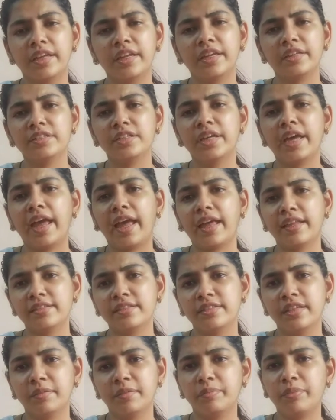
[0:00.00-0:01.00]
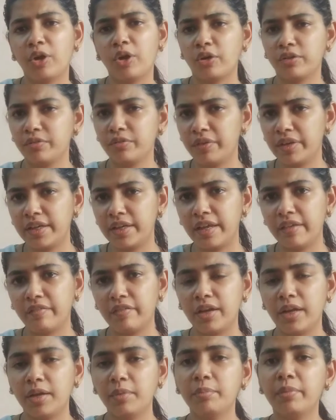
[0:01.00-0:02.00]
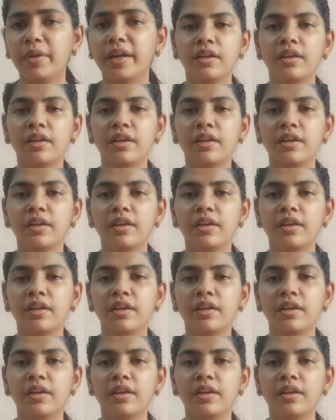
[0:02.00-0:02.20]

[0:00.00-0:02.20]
it as the plot will develop.